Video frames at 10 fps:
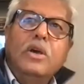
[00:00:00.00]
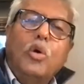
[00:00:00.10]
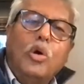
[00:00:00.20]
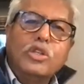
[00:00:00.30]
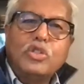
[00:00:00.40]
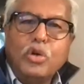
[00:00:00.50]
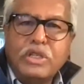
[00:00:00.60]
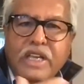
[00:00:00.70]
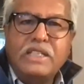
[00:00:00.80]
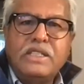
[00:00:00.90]

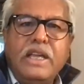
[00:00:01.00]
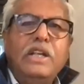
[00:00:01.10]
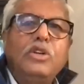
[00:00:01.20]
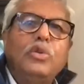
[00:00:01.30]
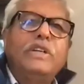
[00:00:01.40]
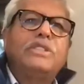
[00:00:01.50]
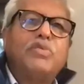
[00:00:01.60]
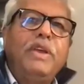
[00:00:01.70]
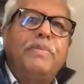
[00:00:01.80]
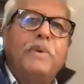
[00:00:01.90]
also takes into its
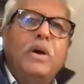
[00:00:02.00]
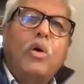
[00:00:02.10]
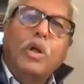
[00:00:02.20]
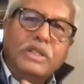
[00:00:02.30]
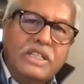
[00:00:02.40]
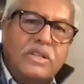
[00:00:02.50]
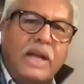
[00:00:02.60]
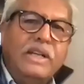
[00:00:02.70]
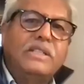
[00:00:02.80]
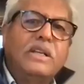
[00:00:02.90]
sweep all these
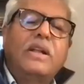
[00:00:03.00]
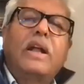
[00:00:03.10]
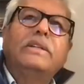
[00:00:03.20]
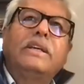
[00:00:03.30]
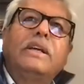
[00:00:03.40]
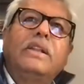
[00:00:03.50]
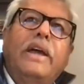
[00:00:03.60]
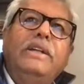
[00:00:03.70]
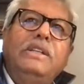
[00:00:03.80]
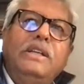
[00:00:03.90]
rights under Article
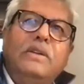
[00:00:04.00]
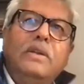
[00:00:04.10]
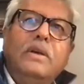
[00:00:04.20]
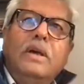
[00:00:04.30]
19,